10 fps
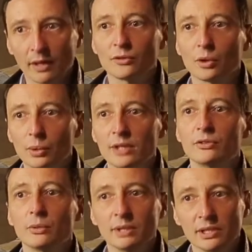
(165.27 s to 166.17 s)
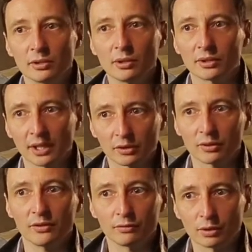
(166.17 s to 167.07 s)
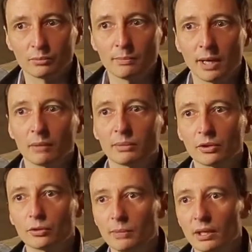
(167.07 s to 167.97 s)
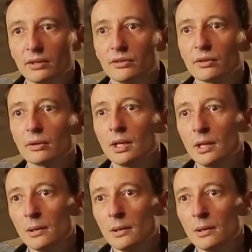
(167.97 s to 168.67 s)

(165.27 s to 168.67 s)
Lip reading: as always, the mineral characteristics from the marl, because marl is a